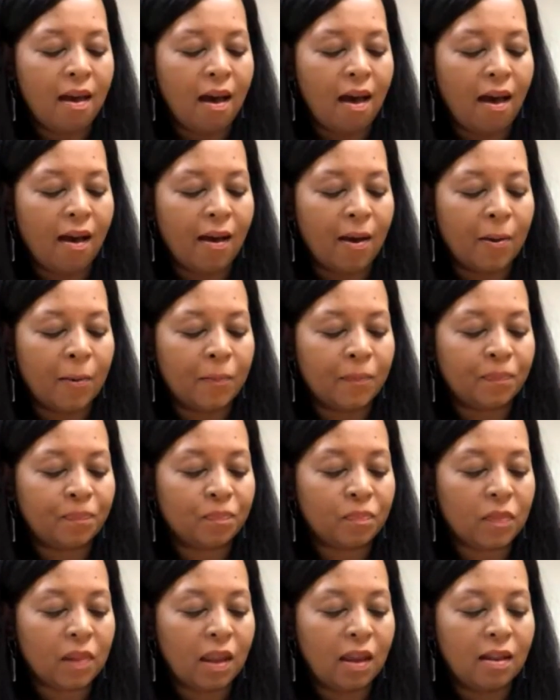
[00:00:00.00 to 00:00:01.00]

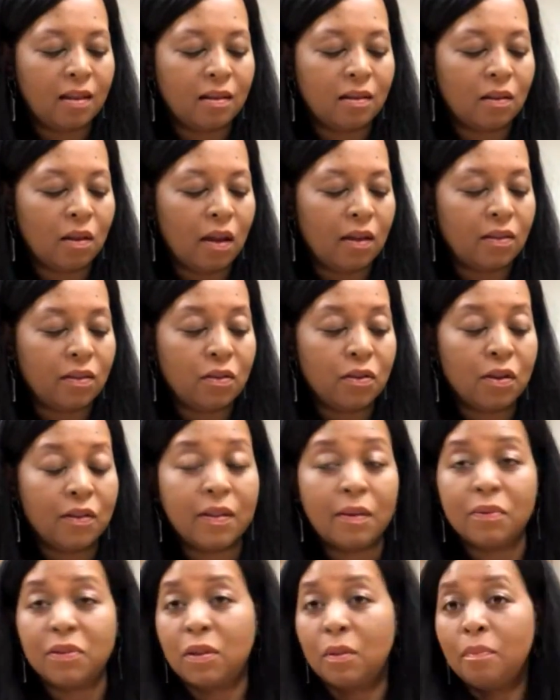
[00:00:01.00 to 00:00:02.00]
There
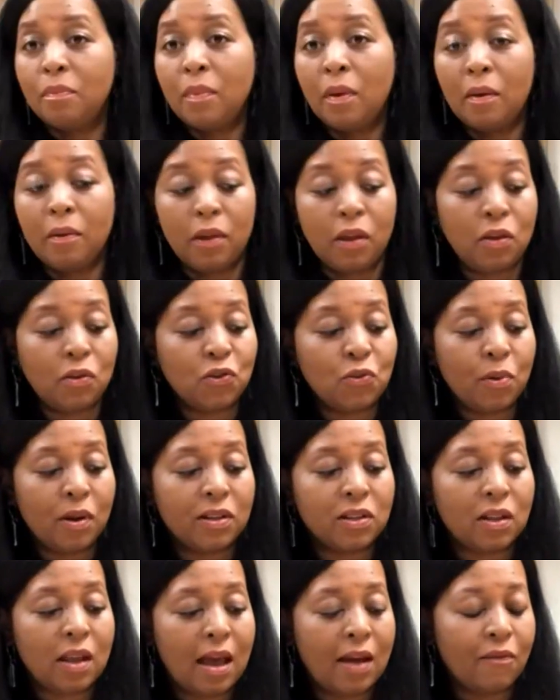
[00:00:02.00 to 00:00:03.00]
was a huge
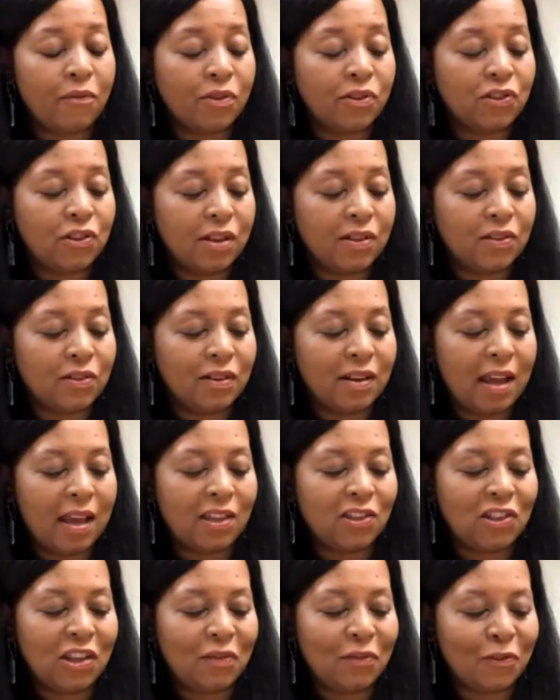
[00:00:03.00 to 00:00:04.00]
press conference yesterday.
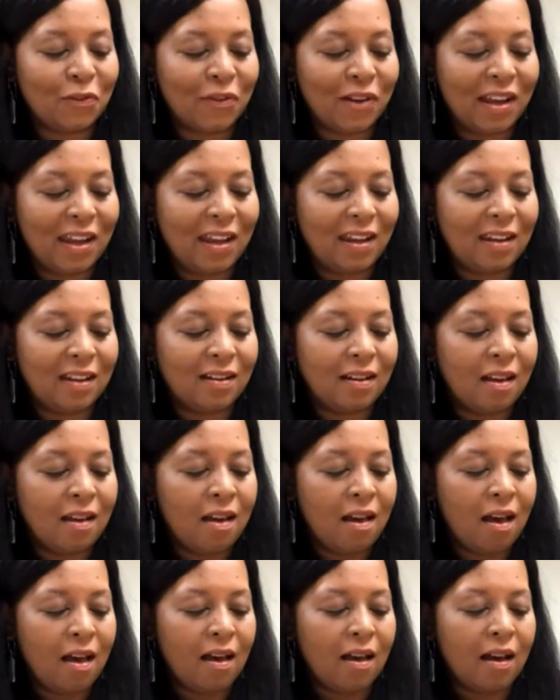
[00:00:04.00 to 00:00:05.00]
Chief Green and
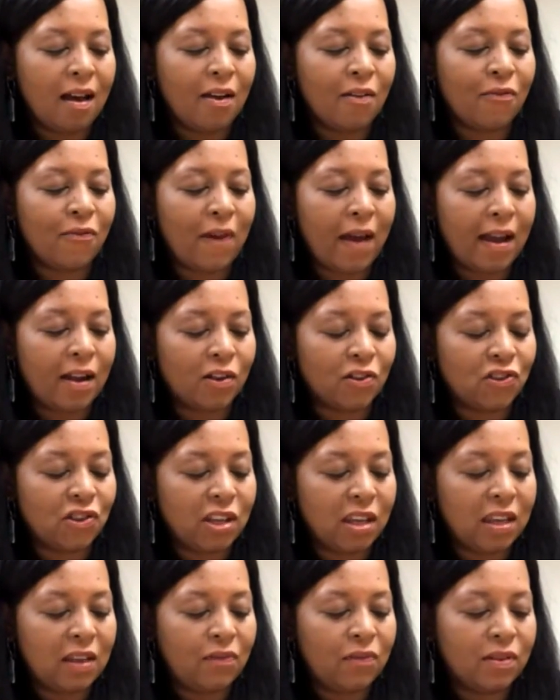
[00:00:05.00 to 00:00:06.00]
our fire
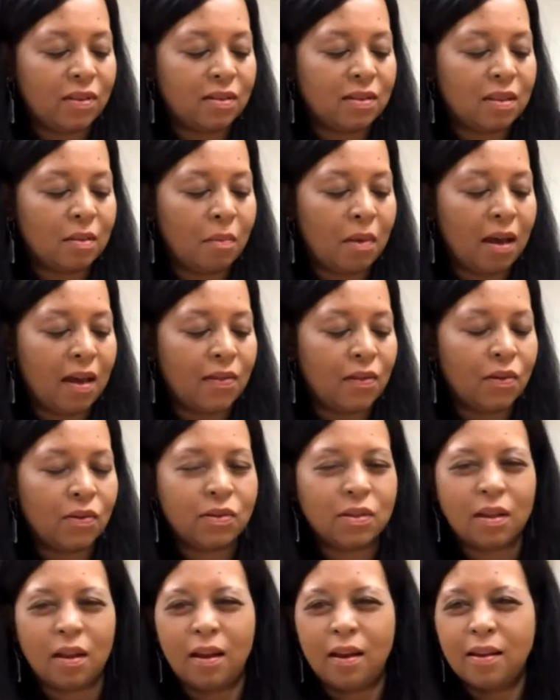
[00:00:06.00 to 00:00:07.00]
chief and some
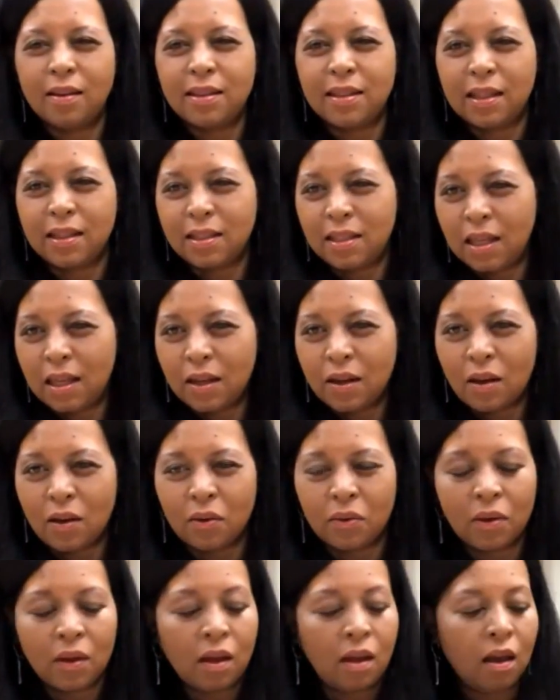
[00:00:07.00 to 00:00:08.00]
others,
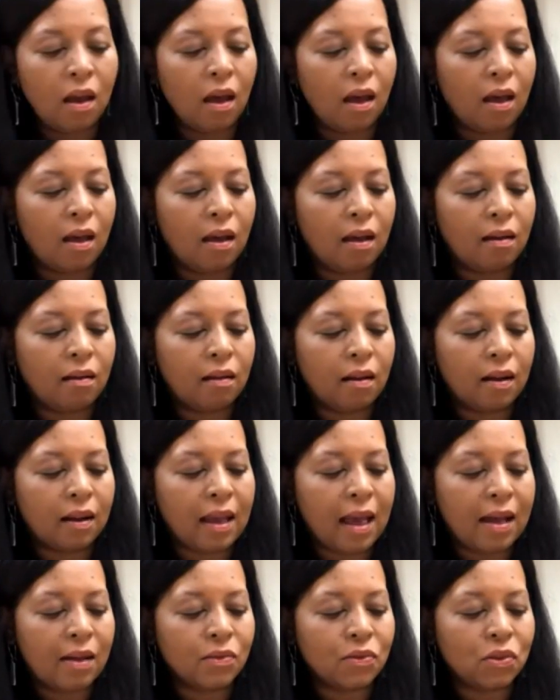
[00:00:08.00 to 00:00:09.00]
Santino, our
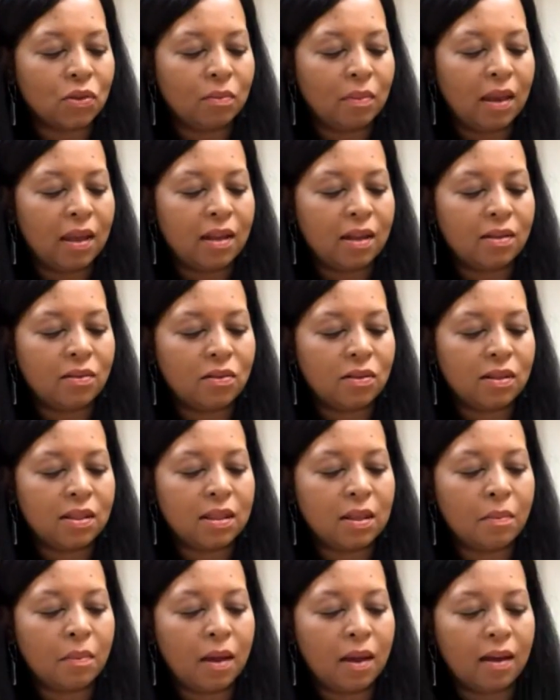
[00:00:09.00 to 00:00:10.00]
councilman, and just
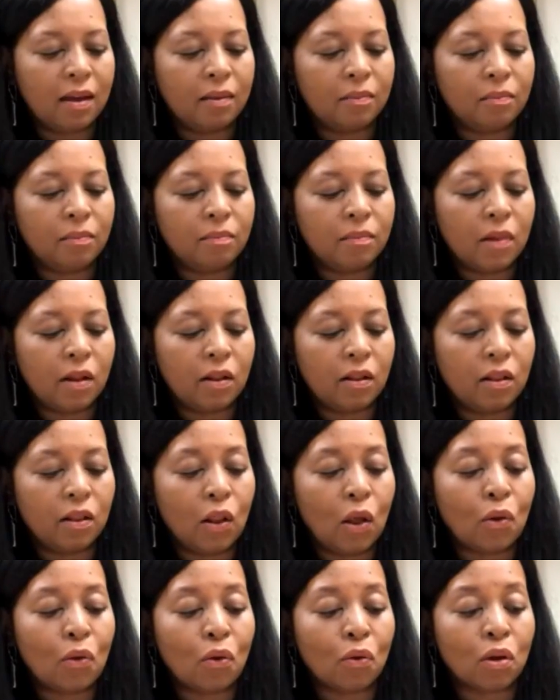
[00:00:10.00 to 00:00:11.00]
some
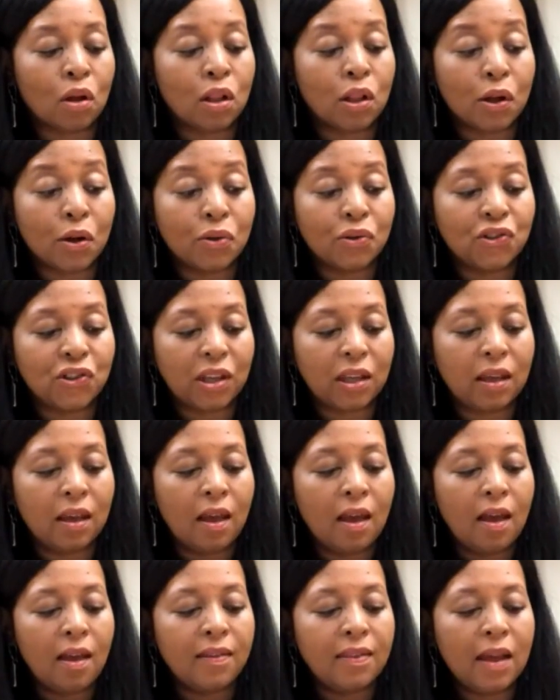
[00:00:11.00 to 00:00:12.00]
local clergy
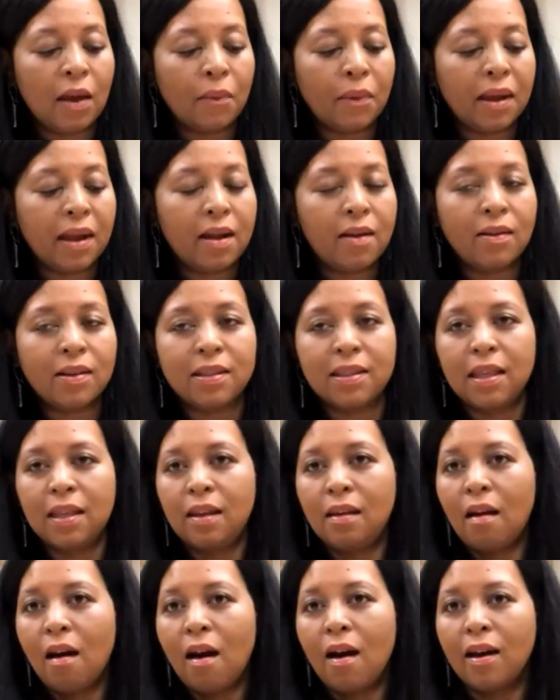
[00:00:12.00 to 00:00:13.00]
that were here at City
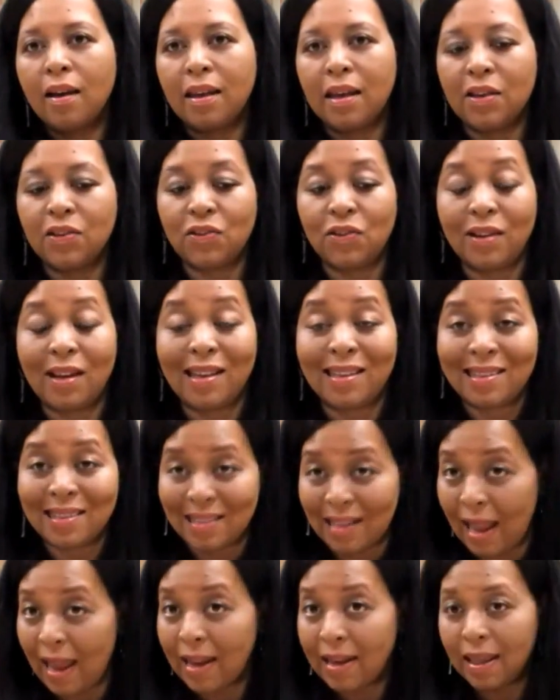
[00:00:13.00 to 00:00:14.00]
Hall yesterday,
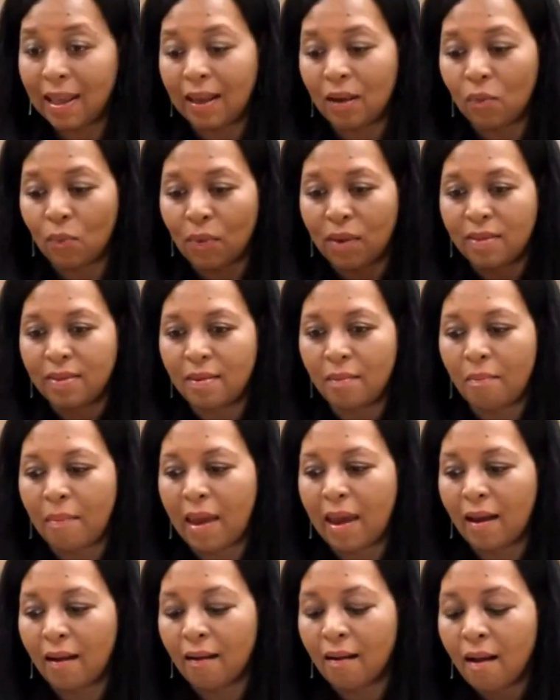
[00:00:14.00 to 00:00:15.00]
standing with the
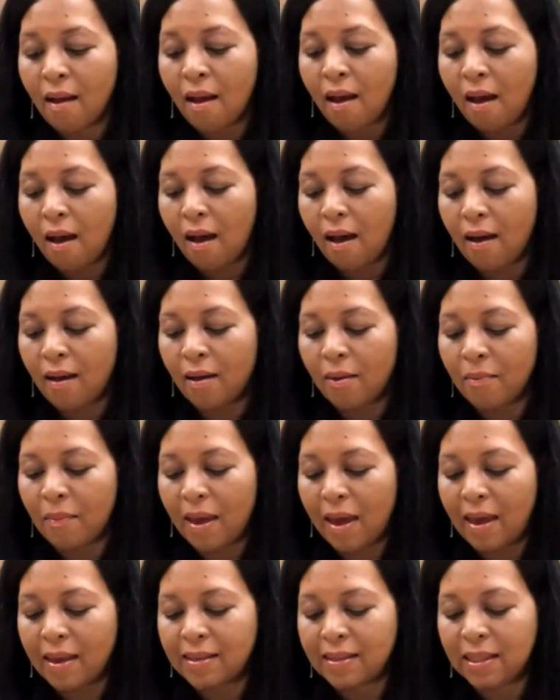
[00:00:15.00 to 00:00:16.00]
mayor
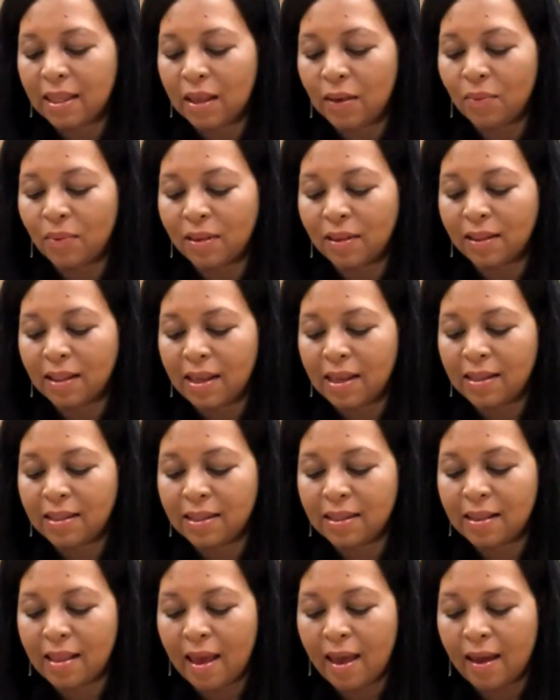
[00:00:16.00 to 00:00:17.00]
as he
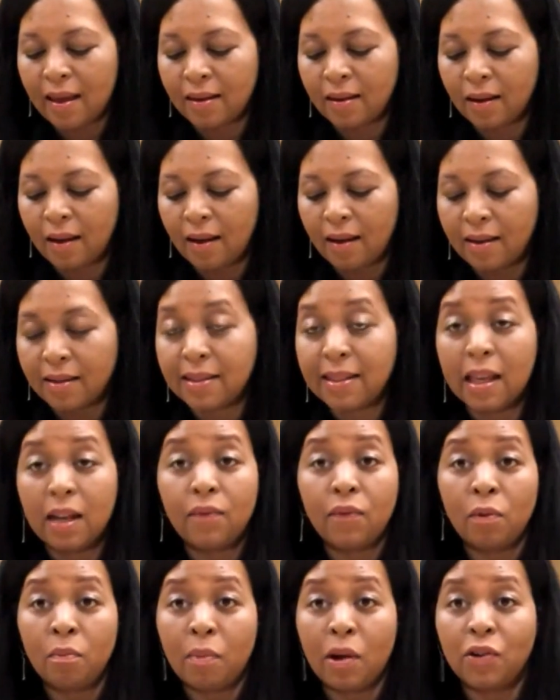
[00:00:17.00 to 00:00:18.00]
released that state of
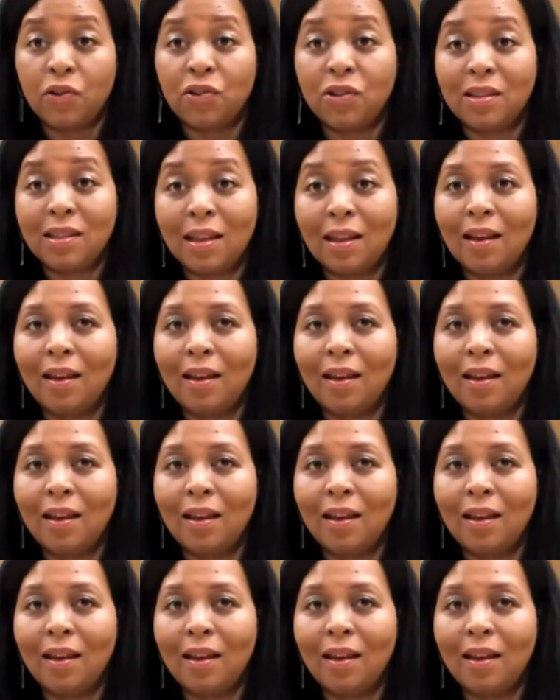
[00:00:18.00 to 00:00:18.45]
emergency.